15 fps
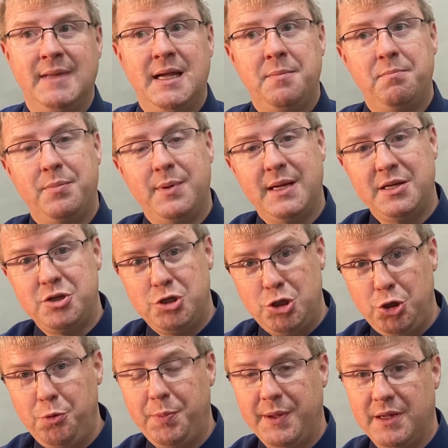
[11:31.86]
but
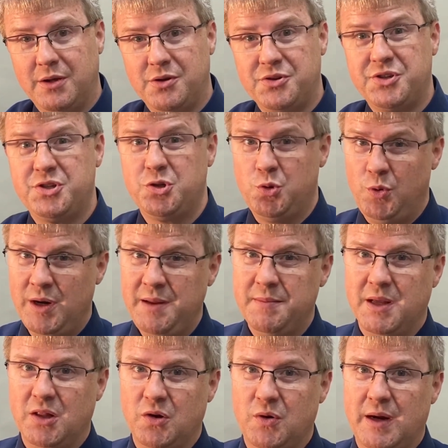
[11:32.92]
2 pills, 20
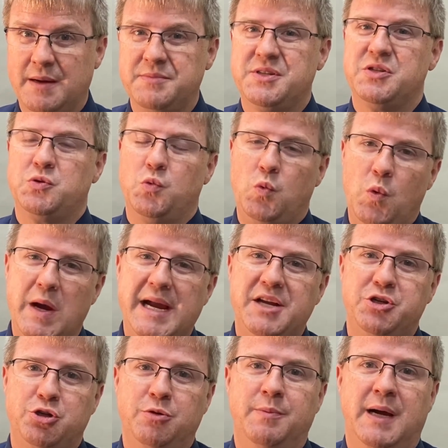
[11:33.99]
milligrams, is way
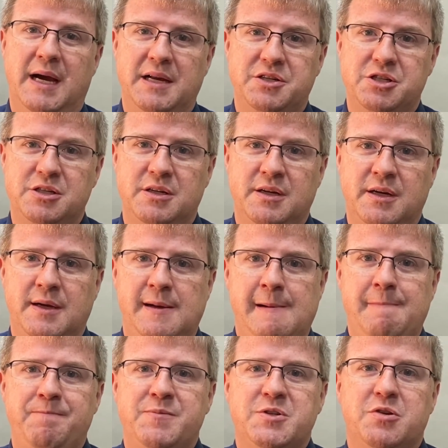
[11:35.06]
too much.
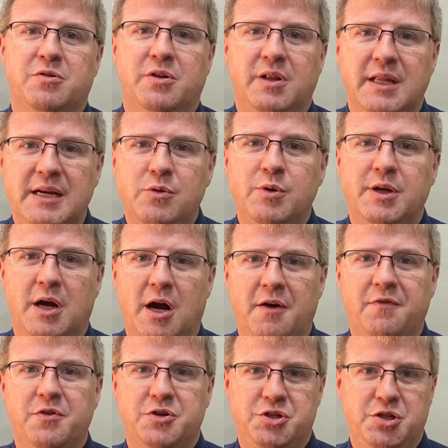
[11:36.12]
So the liquid
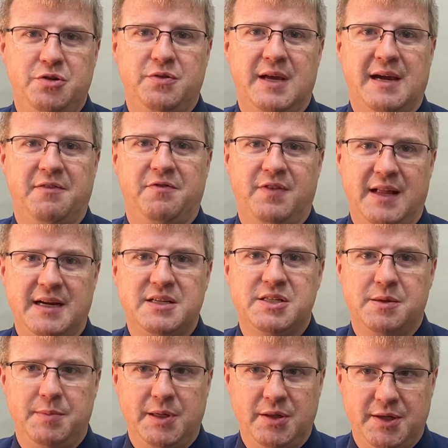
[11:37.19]
offers you that
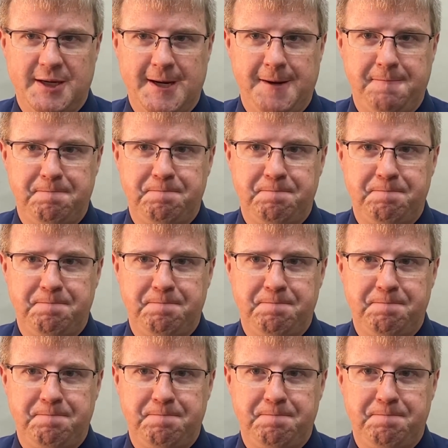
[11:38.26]
flexibility.